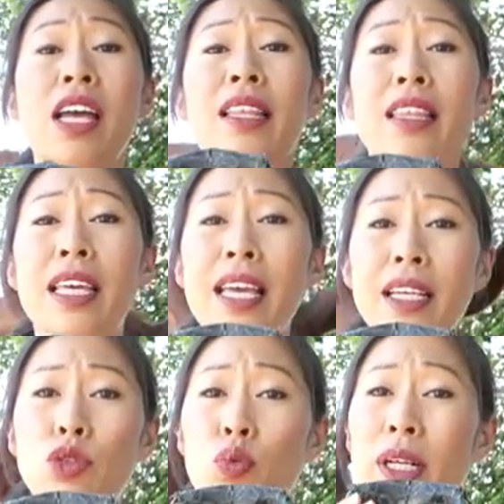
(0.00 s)

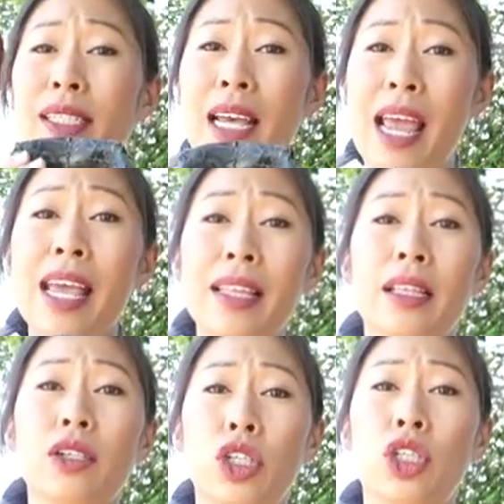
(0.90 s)
These retain their